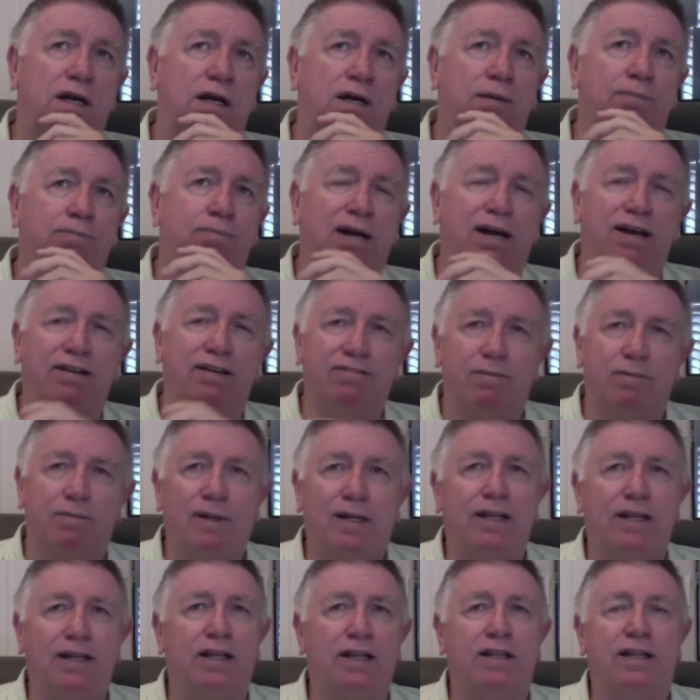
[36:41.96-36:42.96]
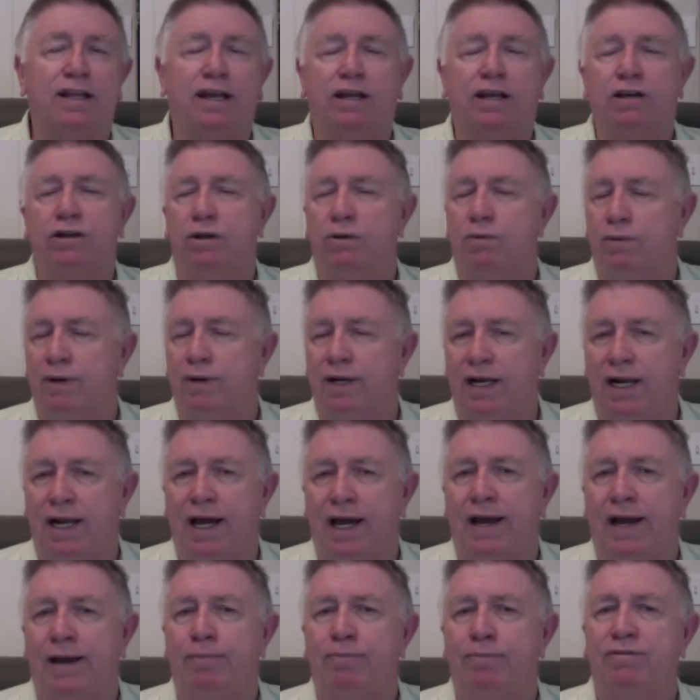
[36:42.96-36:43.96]
possibility that they could
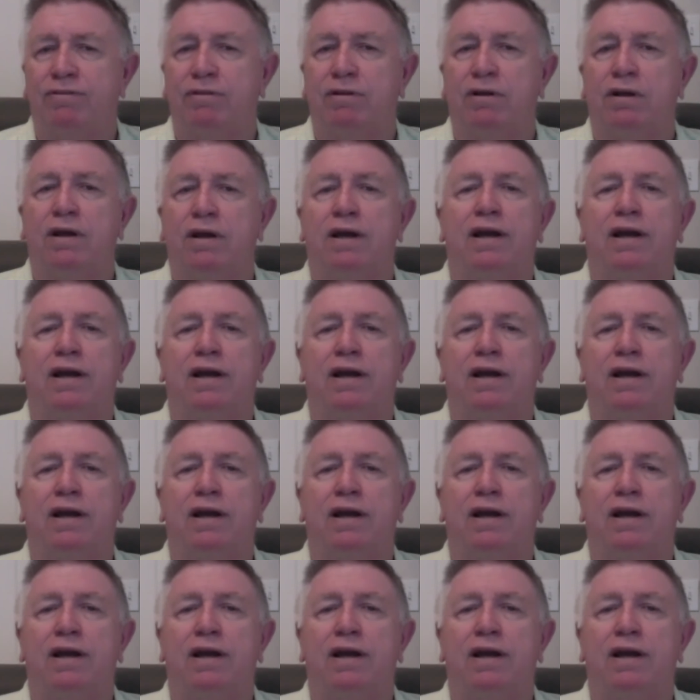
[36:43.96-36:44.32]
relapse,